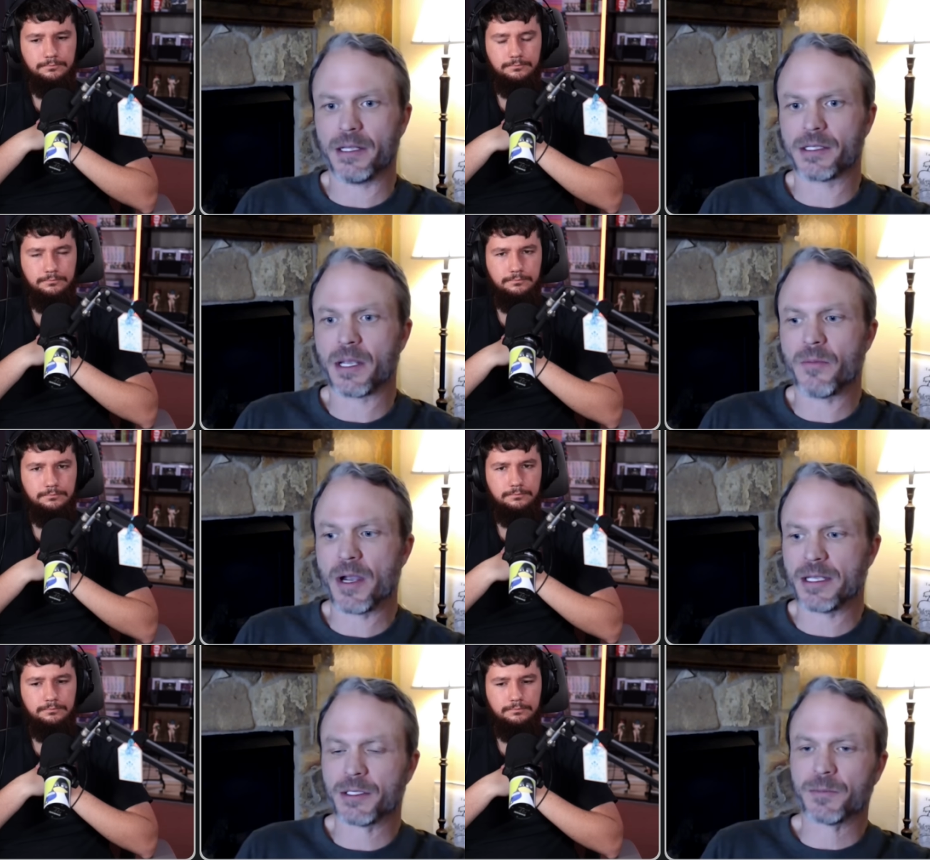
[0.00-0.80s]
Speaker 1: some
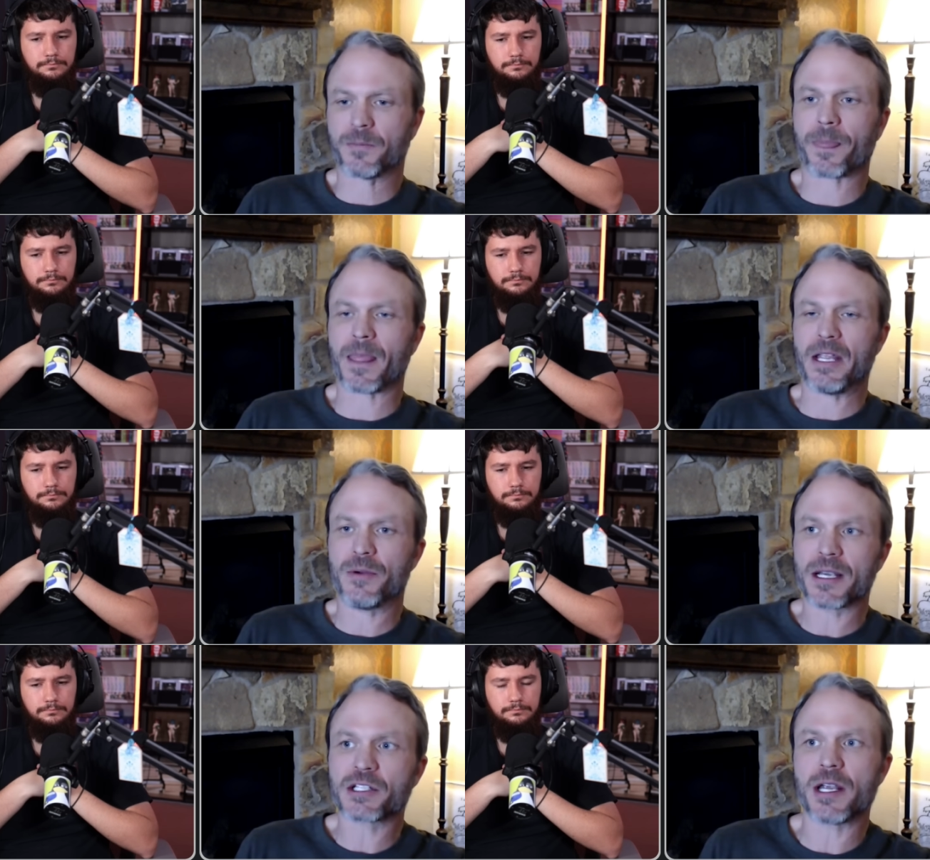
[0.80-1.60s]
ways,
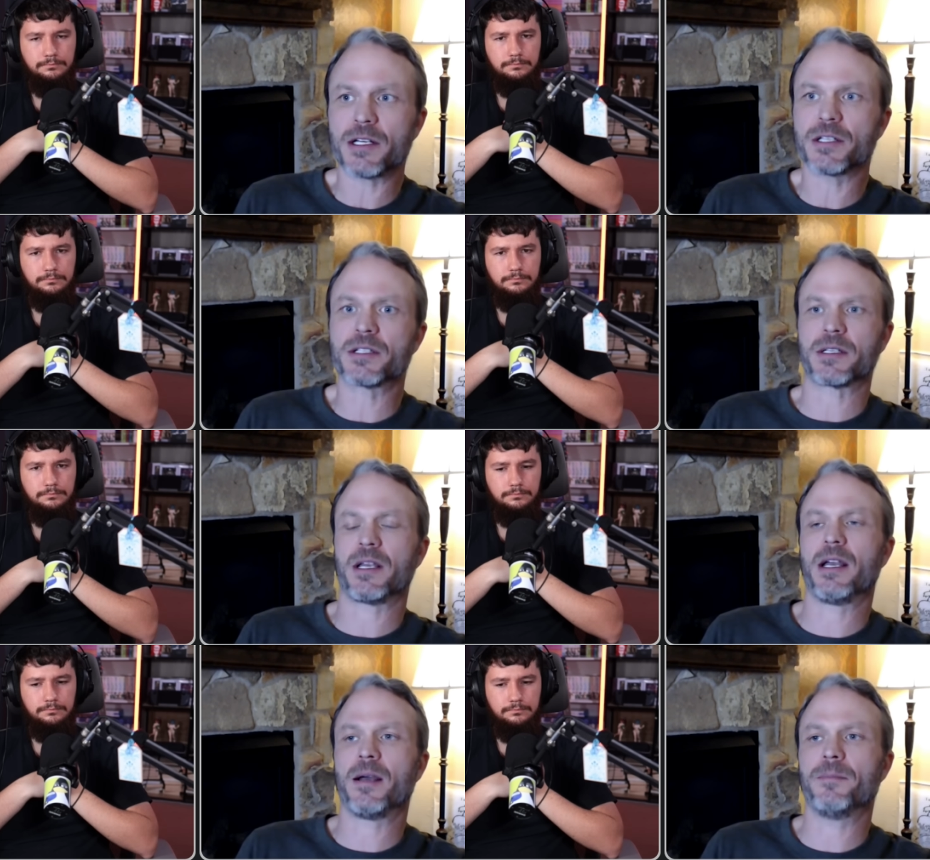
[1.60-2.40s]
UX changes.
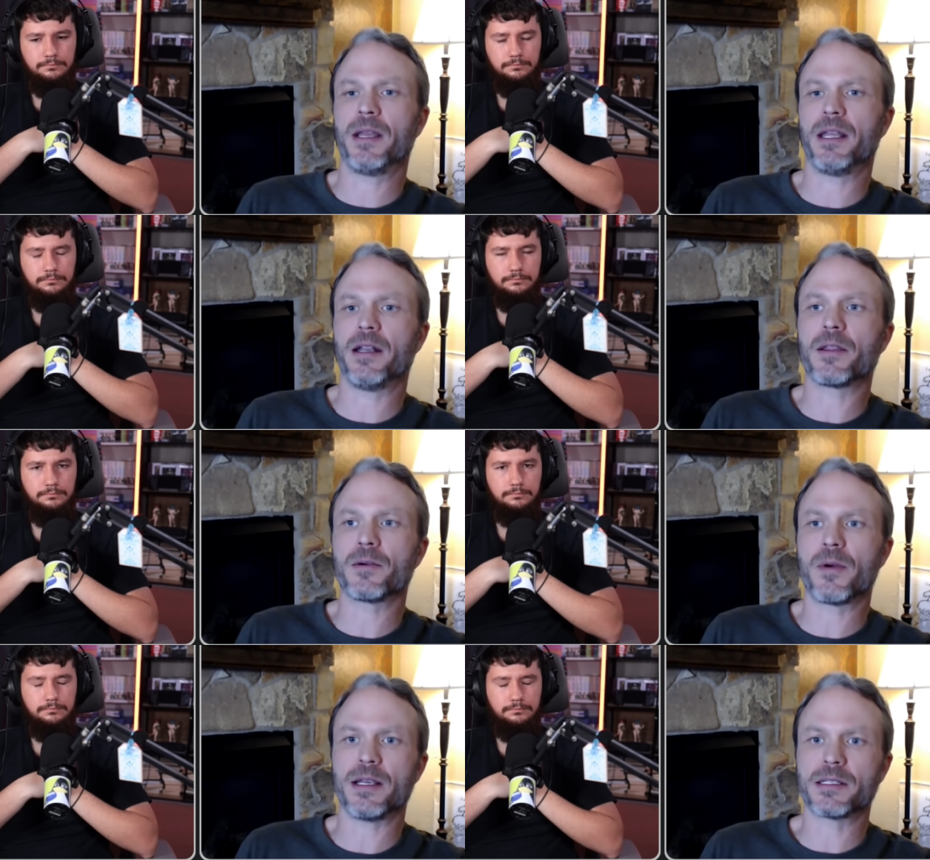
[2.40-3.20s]
Um, in other
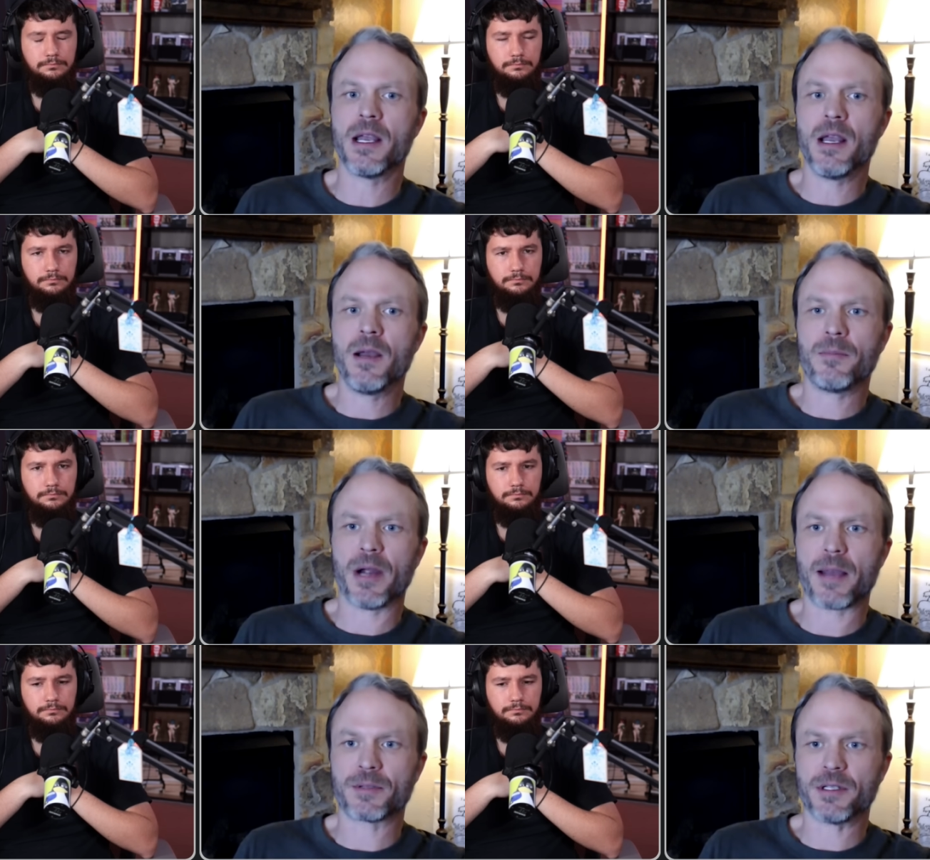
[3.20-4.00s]
ways,
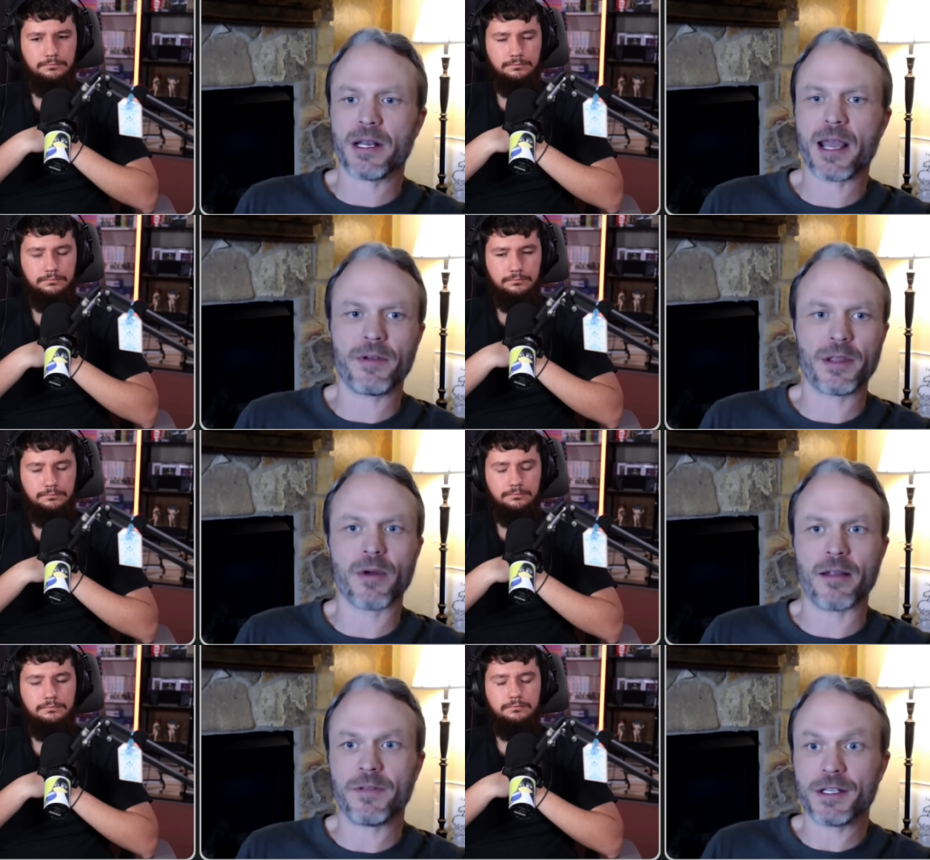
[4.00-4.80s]
perhaps not having the
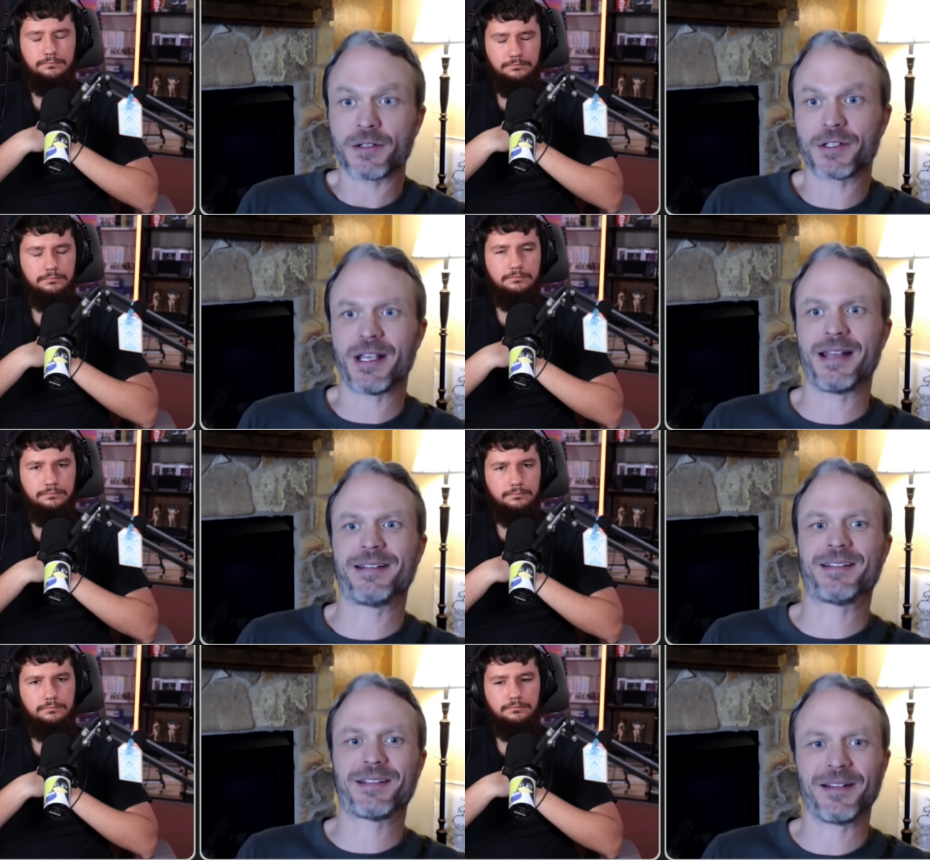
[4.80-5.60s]
right feature
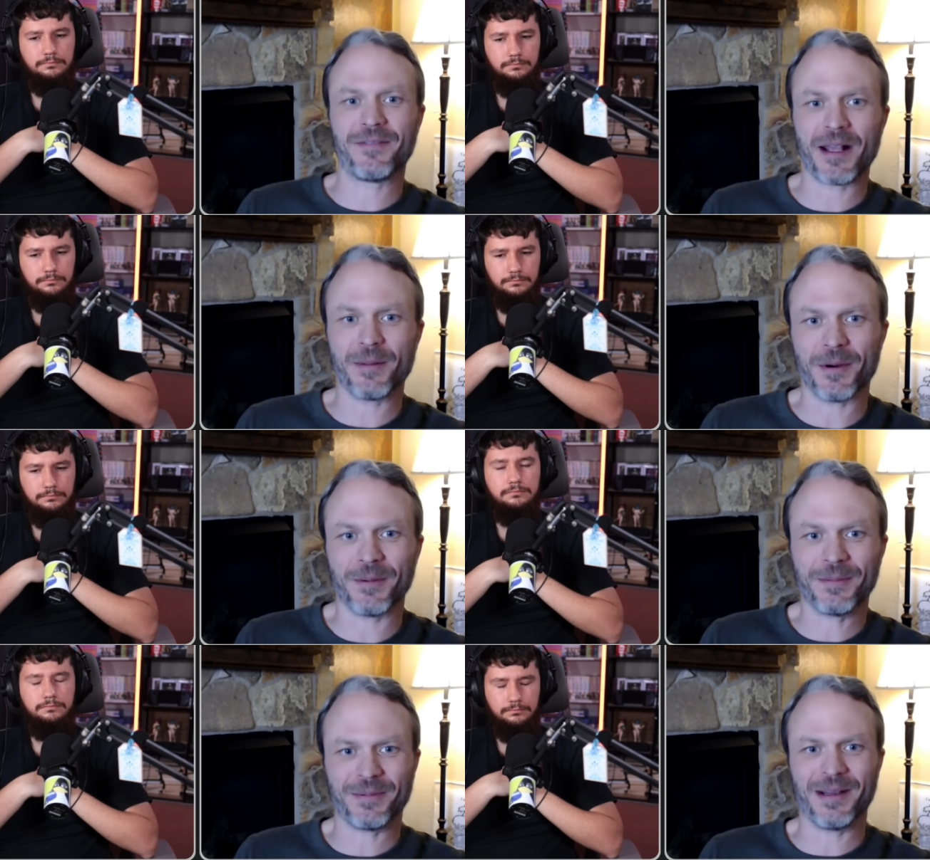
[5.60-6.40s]
sets available
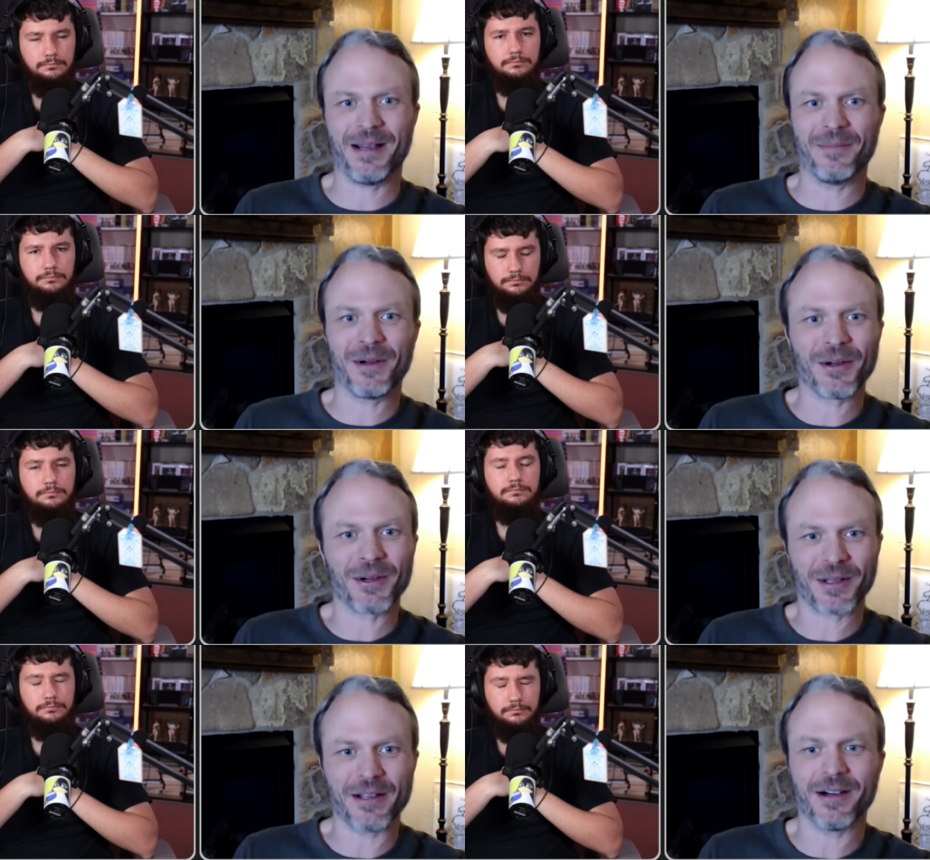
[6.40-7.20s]
um,
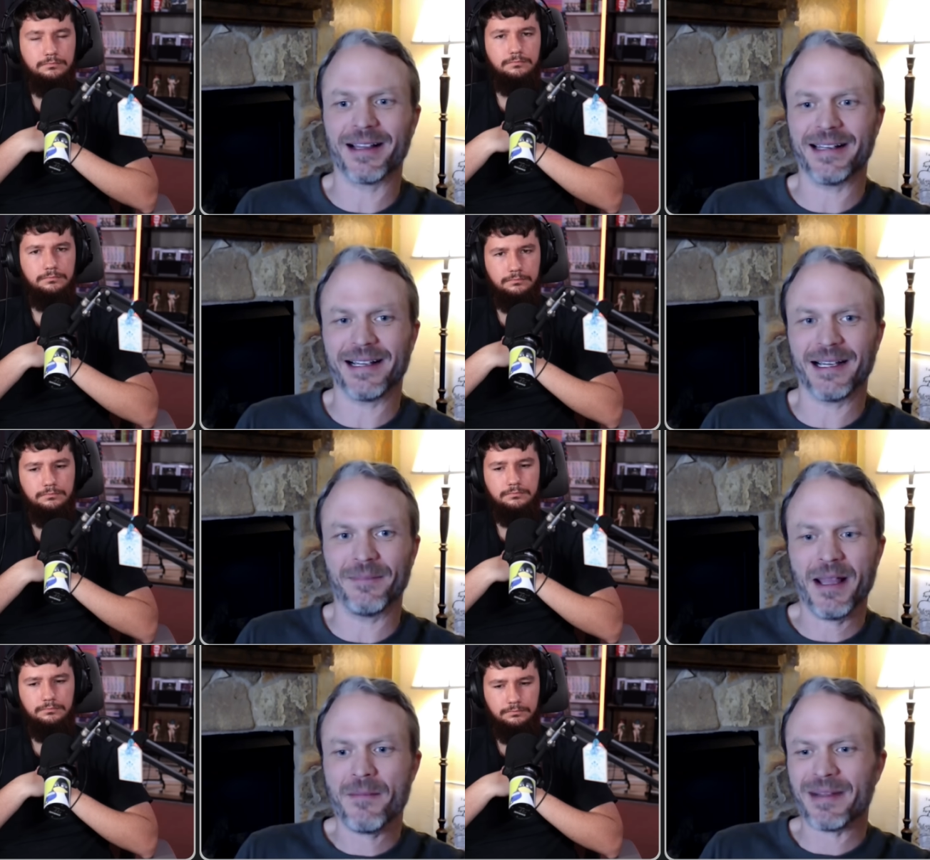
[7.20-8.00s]
early on. Uh,
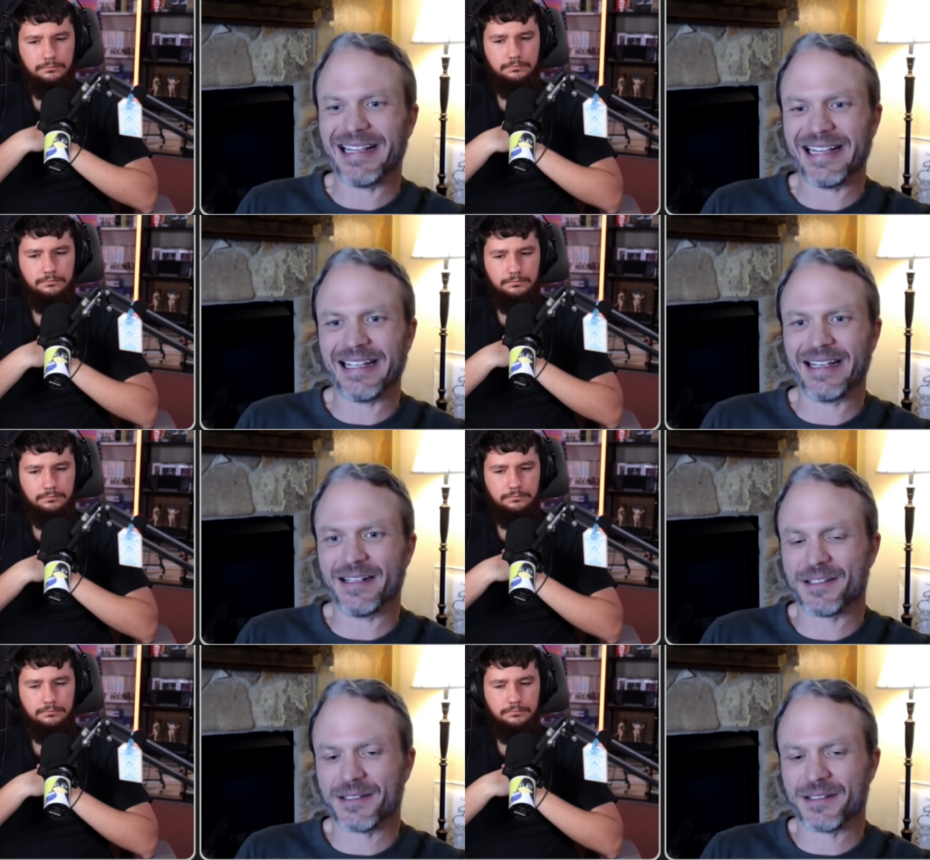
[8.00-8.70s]
but in the end,